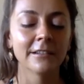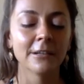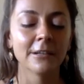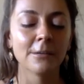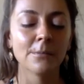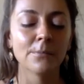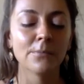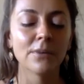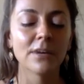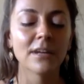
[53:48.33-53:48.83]

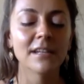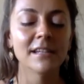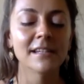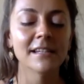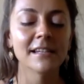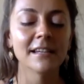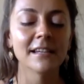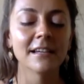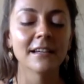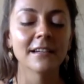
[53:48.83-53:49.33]

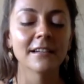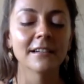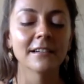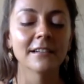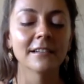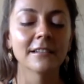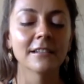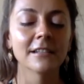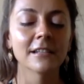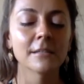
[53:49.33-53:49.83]
embracing
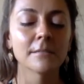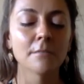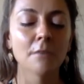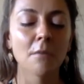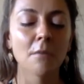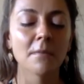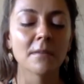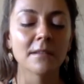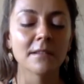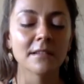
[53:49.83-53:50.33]
this
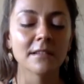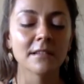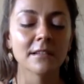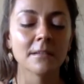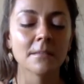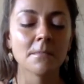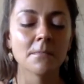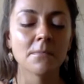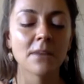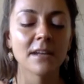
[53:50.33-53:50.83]
moment,
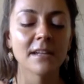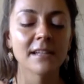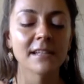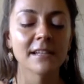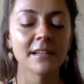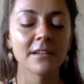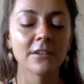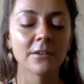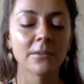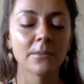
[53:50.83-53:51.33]

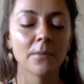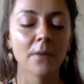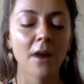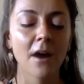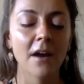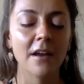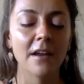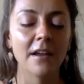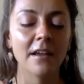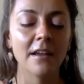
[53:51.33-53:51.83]
embracing your
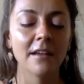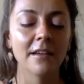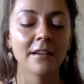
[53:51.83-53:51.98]
body,